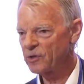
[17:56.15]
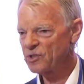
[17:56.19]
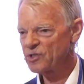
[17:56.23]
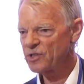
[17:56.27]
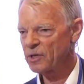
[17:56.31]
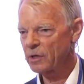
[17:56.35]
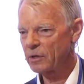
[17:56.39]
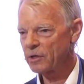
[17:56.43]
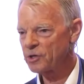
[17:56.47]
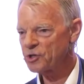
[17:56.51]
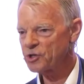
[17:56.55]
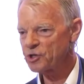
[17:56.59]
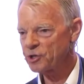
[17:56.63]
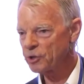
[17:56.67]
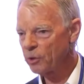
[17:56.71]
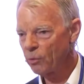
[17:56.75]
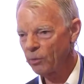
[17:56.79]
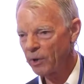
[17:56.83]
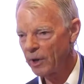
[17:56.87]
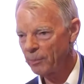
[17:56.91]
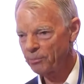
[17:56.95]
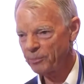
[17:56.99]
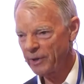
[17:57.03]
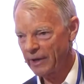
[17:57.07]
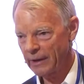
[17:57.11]
Is it going to show
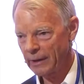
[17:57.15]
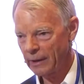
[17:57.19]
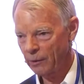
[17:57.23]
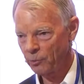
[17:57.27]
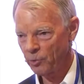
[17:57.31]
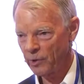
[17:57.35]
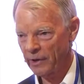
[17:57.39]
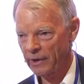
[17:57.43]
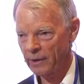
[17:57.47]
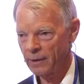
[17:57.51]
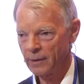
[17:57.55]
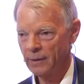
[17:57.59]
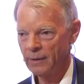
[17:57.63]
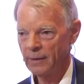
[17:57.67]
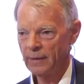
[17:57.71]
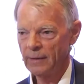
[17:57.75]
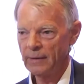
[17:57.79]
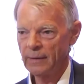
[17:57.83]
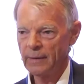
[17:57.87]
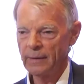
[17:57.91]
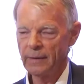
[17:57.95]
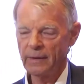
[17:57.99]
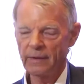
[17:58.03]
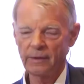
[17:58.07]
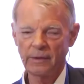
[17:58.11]
up anywhere
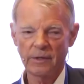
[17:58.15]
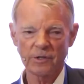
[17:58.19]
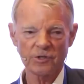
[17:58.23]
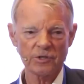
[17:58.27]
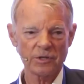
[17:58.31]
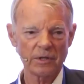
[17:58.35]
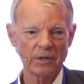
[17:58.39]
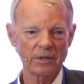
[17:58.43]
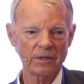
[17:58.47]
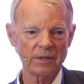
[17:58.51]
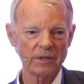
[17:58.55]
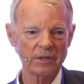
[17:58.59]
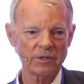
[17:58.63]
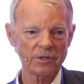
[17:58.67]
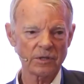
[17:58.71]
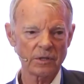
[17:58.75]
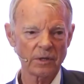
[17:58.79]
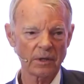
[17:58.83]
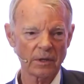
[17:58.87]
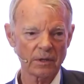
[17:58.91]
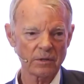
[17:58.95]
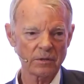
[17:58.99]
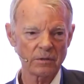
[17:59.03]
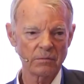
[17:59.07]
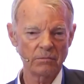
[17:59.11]
in the
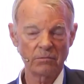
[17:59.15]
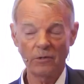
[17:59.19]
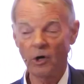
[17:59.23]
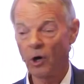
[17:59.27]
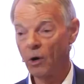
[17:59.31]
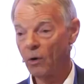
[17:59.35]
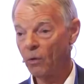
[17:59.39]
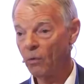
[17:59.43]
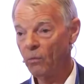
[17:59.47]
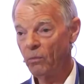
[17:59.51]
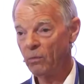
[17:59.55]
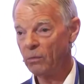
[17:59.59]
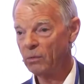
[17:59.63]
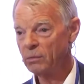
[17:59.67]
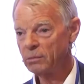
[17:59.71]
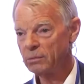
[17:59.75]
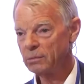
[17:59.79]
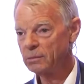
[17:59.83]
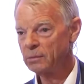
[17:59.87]
statistics? No.